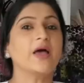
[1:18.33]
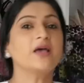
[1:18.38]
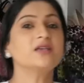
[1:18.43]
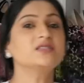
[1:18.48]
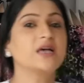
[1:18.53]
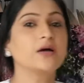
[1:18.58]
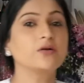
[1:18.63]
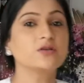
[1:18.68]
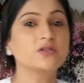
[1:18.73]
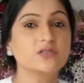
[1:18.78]

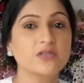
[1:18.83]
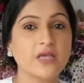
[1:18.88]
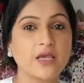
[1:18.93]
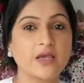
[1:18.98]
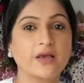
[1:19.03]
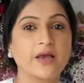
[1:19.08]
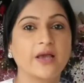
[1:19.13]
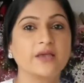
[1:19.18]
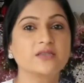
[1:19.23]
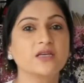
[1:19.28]
As I was
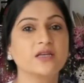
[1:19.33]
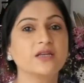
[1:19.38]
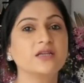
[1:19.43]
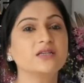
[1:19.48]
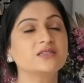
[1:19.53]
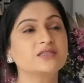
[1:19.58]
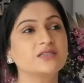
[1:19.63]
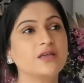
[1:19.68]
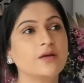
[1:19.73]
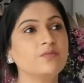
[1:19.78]
saying, guys, it
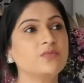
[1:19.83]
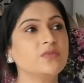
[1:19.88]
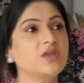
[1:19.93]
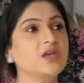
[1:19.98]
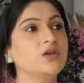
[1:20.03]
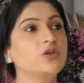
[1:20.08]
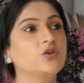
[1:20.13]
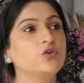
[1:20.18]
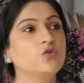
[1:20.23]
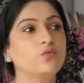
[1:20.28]
is
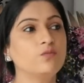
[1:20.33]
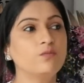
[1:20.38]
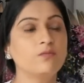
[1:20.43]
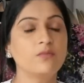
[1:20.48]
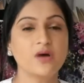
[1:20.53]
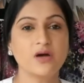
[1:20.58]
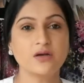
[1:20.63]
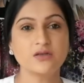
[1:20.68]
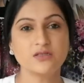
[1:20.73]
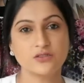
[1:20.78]
something you
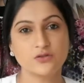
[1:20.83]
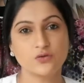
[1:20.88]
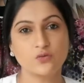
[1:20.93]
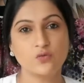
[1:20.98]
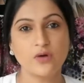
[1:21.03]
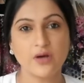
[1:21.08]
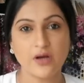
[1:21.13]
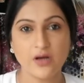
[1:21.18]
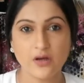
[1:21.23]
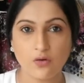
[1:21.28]
must
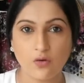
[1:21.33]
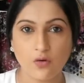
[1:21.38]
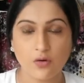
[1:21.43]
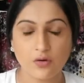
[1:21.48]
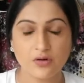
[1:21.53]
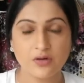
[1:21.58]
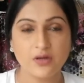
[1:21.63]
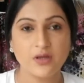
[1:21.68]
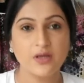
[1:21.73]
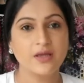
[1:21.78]
work
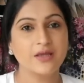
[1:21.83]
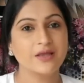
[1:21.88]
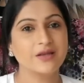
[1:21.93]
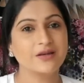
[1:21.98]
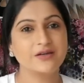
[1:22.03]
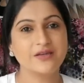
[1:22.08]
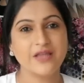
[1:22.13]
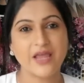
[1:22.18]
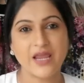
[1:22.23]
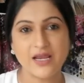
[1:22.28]
on
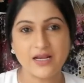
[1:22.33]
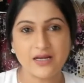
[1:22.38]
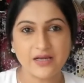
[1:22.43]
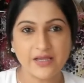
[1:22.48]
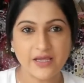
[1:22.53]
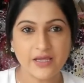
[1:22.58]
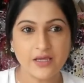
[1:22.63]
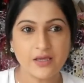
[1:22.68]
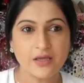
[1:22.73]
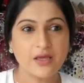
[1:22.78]

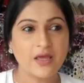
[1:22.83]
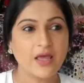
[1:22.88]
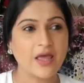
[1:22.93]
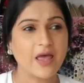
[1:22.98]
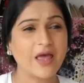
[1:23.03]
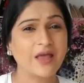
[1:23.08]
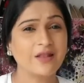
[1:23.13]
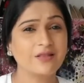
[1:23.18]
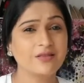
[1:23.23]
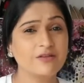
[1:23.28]
daily,
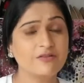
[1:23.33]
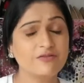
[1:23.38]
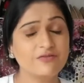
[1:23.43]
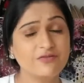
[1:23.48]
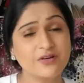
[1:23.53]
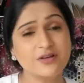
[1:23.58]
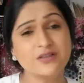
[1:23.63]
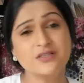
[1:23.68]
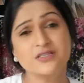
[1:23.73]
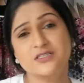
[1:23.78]
and the
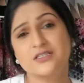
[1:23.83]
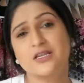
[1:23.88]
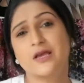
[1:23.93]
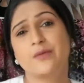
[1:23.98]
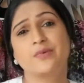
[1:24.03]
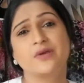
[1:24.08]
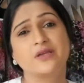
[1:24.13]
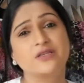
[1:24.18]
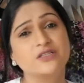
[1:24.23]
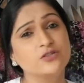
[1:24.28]
first
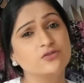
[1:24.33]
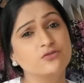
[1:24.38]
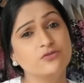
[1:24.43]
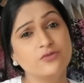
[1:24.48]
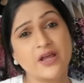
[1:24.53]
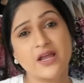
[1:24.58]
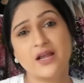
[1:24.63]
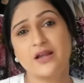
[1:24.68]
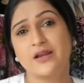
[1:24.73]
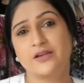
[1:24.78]
step is
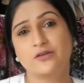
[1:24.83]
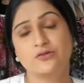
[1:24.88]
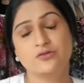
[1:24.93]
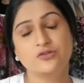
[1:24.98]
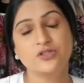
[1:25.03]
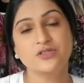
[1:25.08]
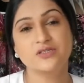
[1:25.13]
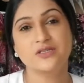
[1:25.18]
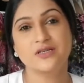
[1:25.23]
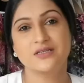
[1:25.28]
really to
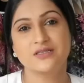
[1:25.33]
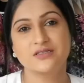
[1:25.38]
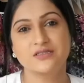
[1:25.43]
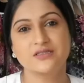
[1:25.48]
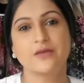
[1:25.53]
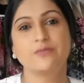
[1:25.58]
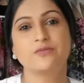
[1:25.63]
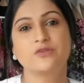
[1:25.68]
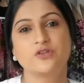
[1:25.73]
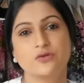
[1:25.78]
just
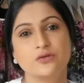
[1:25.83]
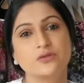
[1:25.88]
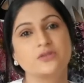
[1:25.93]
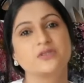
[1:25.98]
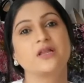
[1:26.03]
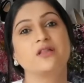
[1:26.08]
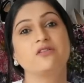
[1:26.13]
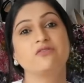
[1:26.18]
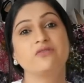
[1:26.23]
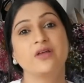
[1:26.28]
accept
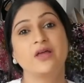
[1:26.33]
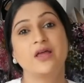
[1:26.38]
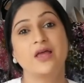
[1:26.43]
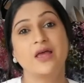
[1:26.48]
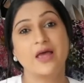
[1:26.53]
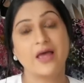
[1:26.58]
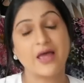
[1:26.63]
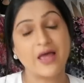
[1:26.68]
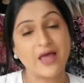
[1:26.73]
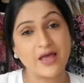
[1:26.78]
yourself
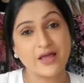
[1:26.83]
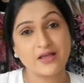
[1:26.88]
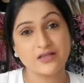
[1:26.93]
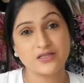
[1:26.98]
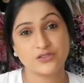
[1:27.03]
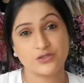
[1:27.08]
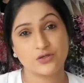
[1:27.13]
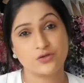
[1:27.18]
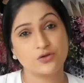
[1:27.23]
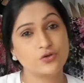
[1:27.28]

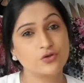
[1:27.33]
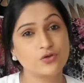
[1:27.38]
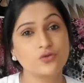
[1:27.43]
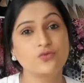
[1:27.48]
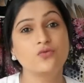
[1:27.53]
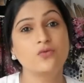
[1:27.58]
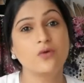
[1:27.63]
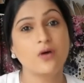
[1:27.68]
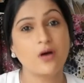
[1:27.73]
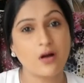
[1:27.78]
as
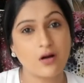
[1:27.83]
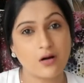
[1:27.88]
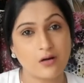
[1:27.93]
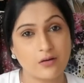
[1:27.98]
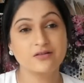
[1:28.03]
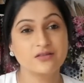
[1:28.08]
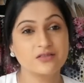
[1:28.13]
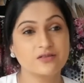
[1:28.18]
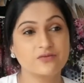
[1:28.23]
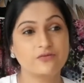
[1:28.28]
you
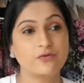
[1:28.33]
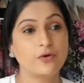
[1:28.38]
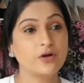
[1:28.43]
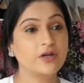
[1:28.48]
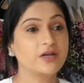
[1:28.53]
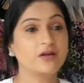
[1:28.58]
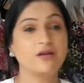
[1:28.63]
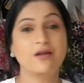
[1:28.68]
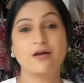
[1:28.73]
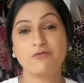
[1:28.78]
are.
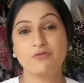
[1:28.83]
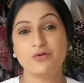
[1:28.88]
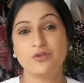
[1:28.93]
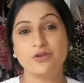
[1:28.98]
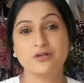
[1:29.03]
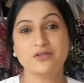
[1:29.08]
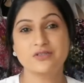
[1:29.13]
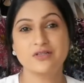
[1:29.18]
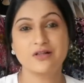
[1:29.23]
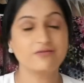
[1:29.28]
Fall in love with
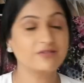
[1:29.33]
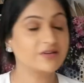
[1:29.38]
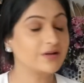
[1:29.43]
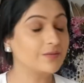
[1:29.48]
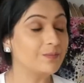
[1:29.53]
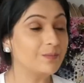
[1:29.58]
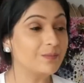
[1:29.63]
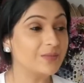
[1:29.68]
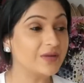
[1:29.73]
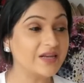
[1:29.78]
yourself
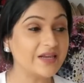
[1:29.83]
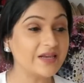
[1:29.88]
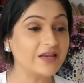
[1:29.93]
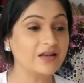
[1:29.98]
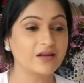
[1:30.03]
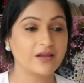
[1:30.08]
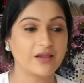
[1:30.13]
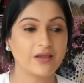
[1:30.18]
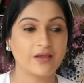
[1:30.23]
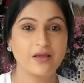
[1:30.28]

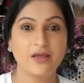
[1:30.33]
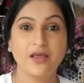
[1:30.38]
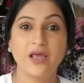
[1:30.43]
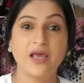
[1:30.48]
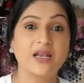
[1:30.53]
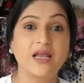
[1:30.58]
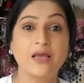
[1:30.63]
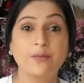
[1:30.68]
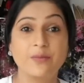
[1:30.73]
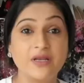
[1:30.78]
completely,
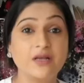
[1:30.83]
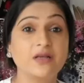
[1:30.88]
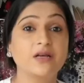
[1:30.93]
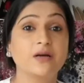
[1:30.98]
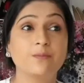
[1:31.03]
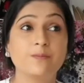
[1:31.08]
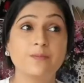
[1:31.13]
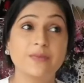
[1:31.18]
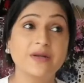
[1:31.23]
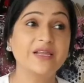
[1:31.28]
and I mean
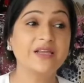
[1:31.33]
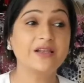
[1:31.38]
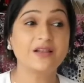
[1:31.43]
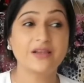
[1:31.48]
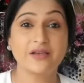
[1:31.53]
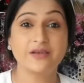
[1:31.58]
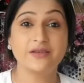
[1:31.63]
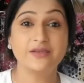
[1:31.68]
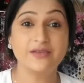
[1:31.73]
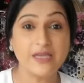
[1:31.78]

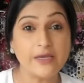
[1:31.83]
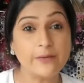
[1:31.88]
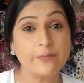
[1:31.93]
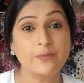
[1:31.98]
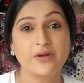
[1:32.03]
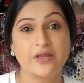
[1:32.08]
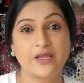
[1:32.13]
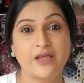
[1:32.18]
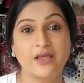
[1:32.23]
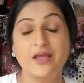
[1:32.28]
completely,
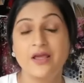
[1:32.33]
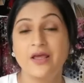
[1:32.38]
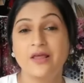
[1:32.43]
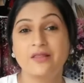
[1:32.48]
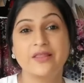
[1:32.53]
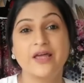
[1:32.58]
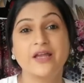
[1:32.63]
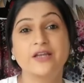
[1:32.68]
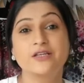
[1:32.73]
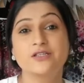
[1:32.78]
deeply,
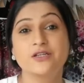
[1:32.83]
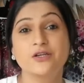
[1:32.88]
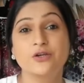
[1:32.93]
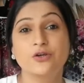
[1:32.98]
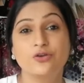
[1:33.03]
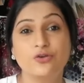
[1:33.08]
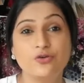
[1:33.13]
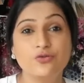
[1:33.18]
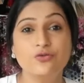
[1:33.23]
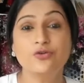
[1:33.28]
that
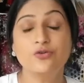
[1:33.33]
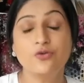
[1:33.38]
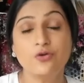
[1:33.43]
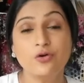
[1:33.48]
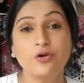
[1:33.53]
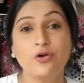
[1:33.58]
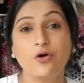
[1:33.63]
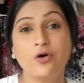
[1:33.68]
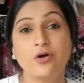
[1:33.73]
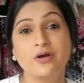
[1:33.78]
you no
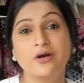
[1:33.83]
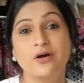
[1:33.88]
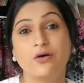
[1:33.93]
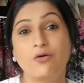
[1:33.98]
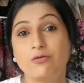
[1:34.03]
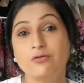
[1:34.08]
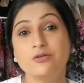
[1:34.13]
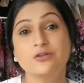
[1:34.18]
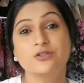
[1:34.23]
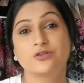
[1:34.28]
longer
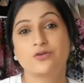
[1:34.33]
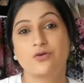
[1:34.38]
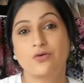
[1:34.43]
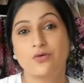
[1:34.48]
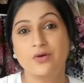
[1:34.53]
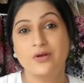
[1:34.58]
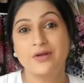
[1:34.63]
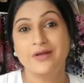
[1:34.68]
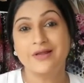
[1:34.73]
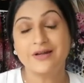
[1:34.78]

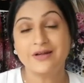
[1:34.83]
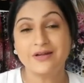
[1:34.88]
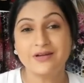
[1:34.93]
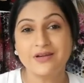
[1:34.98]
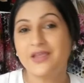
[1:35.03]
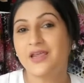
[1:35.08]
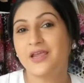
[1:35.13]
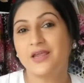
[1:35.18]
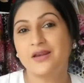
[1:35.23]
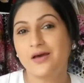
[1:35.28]
also
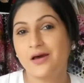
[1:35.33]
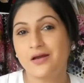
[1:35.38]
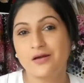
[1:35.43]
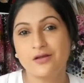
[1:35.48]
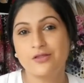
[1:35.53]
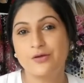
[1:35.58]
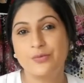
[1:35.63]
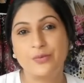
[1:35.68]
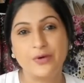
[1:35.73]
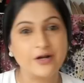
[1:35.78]
need
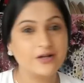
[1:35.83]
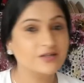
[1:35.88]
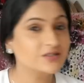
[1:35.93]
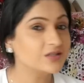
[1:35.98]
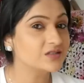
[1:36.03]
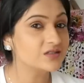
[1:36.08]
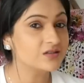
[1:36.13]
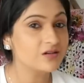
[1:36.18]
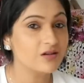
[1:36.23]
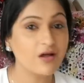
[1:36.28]
another
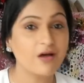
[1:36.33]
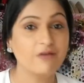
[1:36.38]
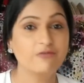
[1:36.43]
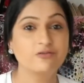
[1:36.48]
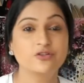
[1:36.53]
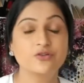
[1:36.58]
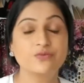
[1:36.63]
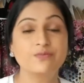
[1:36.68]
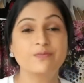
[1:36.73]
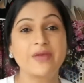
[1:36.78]
person's love
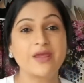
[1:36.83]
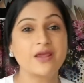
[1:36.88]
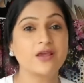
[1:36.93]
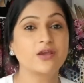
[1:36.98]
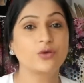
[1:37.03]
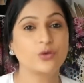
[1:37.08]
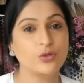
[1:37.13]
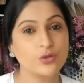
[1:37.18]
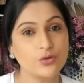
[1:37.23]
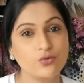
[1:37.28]
to
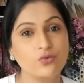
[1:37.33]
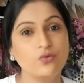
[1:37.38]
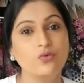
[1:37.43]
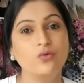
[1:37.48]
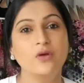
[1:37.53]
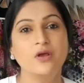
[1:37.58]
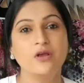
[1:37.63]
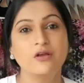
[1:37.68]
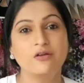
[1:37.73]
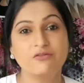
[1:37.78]
make you
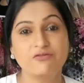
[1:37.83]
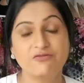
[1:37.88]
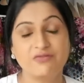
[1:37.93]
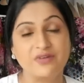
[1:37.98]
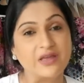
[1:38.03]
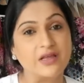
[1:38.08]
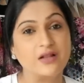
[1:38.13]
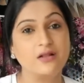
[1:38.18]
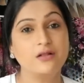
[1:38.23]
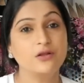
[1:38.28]

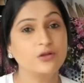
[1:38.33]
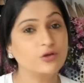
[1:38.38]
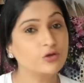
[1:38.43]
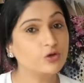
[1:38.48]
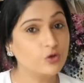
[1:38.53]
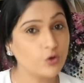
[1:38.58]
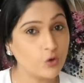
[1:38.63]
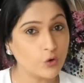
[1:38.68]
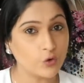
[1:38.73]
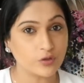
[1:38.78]
feel
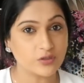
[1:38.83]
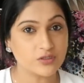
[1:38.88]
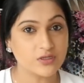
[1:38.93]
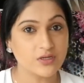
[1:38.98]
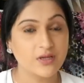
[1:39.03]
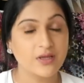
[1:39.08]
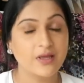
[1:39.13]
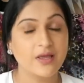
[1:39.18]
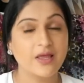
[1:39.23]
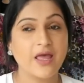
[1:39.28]
good.
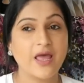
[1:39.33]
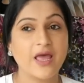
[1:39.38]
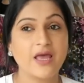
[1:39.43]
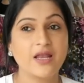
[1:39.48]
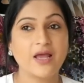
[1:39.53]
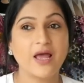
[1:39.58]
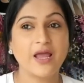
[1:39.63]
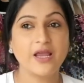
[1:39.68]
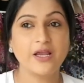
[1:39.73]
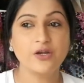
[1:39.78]

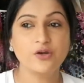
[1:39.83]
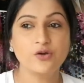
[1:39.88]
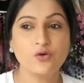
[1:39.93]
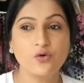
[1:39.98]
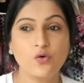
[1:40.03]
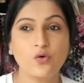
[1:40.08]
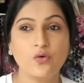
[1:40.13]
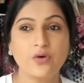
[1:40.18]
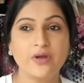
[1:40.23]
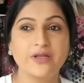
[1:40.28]
And I
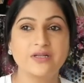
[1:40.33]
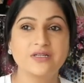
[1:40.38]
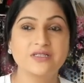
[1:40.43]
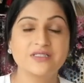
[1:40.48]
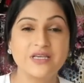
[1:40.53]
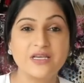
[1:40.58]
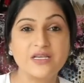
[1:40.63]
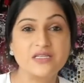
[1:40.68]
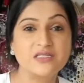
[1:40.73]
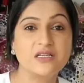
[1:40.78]
know it
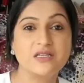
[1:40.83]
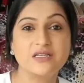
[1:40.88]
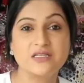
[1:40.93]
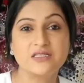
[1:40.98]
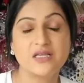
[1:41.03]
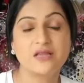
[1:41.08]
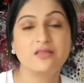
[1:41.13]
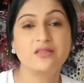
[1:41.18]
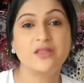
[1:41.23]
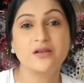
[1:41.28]
is easily
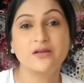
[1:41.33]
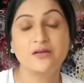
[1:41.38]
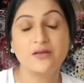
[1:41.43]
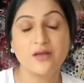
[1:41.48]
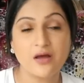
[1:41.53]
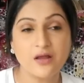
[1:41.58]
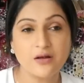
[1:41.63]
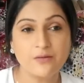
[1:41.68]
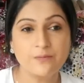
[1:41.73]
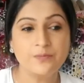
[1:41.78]
said than
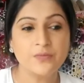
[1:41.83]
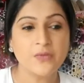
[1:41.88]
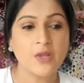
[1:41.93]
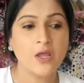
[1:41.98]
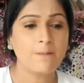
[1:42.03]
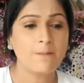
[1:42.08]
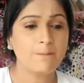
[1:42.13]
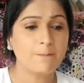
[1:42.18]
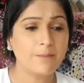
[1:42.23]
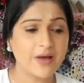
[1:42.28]
done,
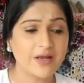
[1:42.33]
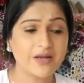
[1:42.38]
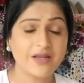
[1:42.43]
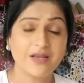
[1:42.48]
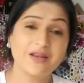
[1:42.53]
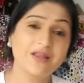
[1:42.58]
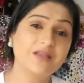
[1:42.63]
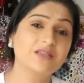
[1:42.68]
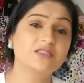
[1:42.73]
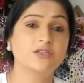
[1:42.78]
but
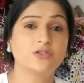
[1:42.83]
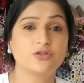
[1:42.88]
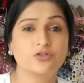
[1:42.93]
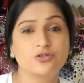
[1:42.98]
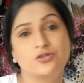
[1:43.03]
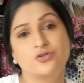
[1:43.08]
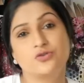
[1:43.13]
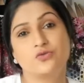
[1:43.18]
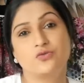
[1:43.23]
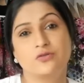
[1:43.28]
it is the
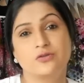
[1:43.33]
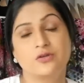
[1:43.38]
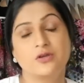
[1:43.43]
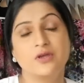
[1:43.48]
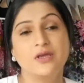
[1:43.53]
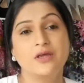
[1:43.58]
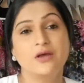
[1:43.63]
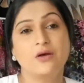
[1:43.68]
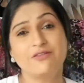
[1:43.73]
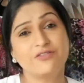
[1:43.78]
truth.
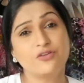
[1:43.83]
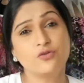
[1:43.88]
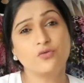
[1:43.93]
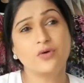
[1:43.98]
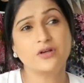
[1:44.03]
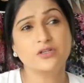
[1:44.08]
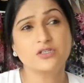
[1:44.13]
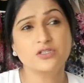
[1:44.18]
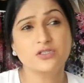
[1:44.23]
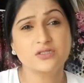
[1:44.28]
If you
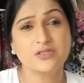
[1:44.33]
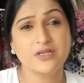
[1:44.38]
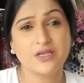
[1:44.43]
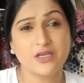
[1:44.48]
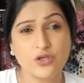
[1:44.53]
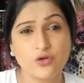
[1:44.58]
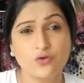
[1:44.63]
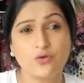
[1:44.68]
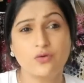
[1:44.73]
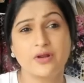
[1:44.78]
are
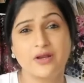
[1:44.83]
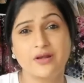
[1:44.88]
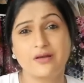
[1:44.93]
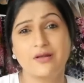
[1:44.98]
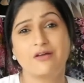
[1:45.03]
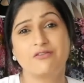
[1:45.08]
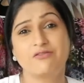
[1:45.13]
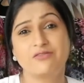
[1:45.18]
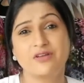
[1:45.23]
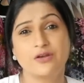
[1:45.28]
secure
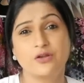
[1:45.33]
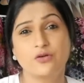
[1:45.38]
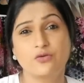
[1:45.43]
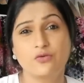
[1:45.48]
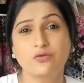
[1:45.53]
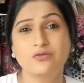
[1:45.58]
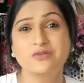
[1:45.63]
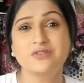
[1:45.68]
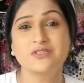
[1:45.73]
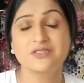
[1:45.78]
enough in your
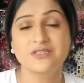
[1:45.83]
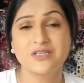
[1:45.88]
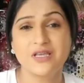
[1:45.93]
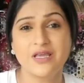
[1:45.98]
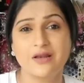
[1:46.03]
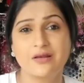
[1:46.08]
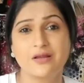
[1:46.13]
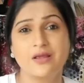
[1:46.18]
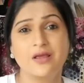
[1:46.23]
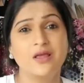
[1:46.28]
own
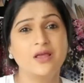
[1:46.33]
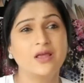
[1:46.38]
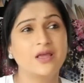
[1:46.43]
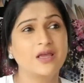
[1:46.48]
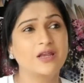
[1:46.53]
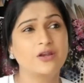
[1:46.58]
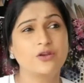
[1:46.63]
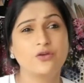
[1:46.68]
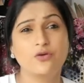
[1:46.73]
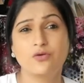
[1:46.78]
skin,
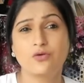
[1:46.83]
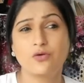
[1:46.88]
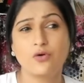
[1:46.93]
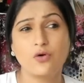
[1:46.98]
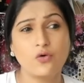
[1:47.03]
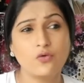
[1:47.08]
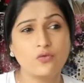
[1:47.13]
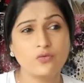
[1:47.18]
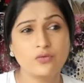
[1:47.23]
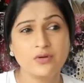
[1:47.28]
in your
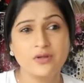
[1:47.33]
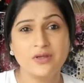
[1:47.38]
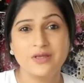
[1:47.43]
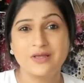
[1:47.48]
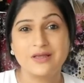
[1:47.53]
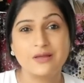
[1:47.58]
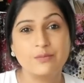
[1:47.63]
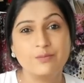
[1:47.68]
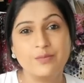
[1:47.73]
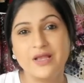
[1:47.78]
own
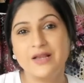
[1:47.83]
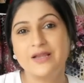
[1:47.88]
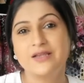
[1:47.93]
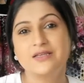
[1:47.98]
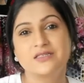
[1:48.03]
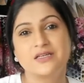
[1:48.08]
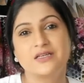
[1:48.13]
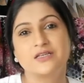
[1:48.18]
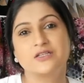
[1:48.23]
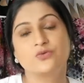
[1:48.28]

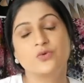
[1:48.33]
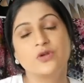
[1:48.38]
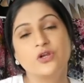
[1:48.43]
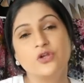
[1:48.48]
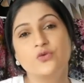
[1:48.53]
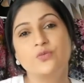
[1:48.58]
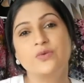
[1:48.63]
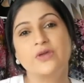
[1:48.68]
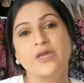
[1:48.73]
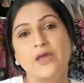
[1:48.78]
abilities, will
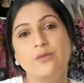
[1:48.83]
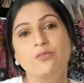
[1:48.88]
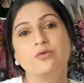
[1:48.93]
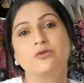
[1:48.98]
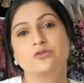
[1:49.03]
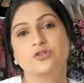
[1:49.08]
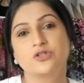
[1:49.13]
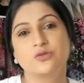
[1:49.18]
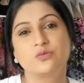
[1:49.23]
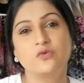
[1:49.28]
you be
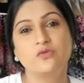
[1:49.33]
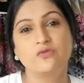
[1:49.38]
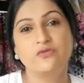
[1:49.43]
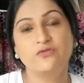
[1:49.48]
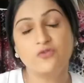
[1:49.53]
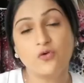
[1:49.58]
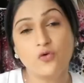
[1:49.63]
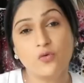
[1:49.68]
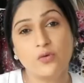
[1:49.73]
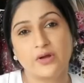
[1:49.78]
able to move
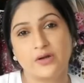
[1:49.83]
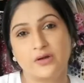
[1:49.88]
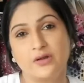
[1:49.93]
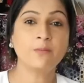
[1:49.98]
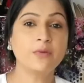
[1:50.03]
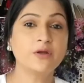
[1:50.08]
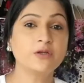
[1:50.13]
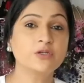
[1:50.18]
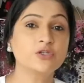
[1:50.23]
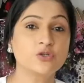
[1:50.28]
forward?
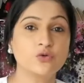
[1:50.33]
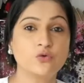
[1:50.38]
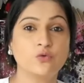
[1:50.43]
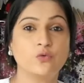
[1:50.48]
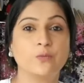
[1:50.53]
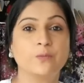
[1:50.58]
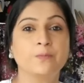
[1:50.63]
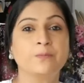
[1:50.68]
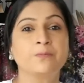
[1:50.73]
Number two,